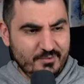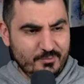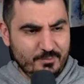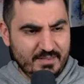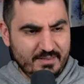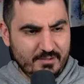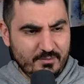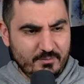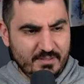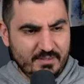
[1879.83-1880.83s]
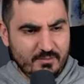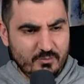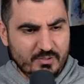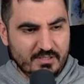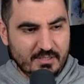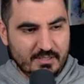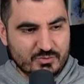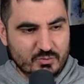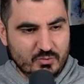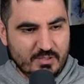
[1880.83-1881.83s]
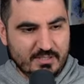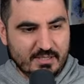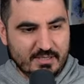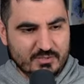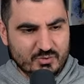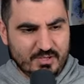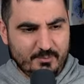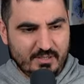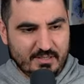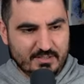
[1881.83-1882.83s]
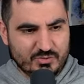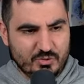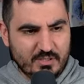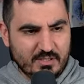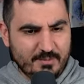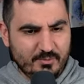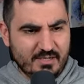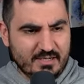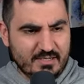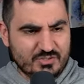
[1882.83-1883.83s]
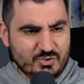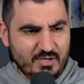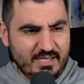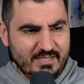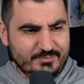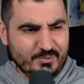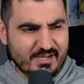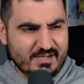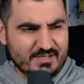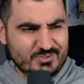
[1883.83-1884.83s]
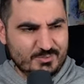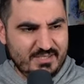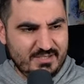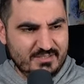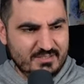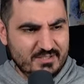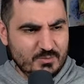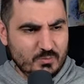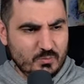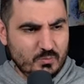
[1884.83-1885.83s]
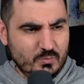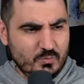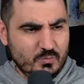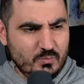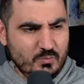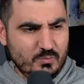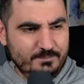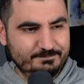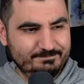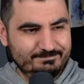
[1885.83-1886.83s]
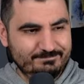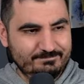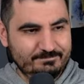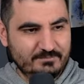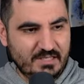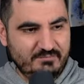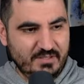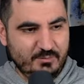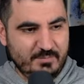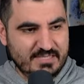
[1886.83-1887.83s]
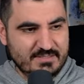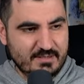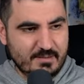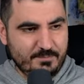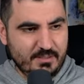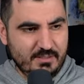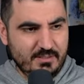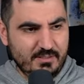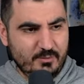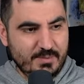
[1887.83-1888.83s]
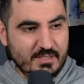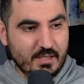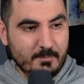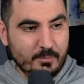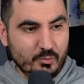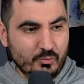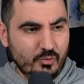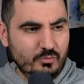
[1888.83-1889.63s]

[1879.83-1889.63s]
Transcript: Oh, but now, but now, look at Garnacho, look at Garnacho, come on Garnacho, come on Garnacho, Alejandro Garnacho here. Ooh, ooh. Mm, I think we messed it up a little bit. Bruno!